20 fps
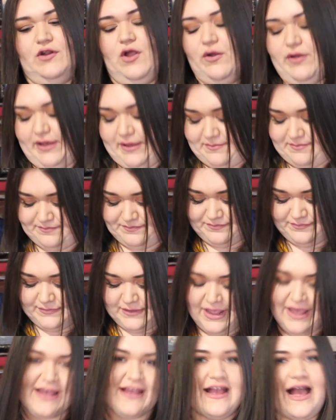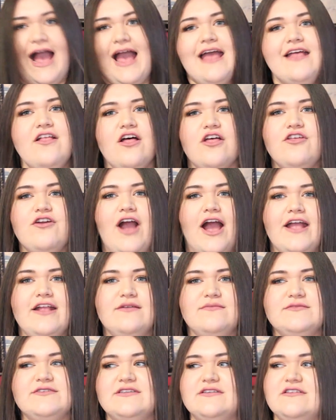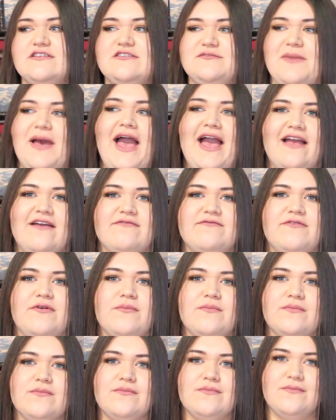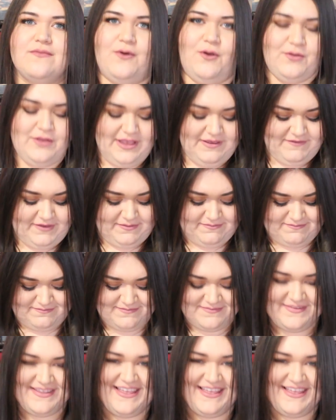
Okay. I had other items in this bag from Old Navy.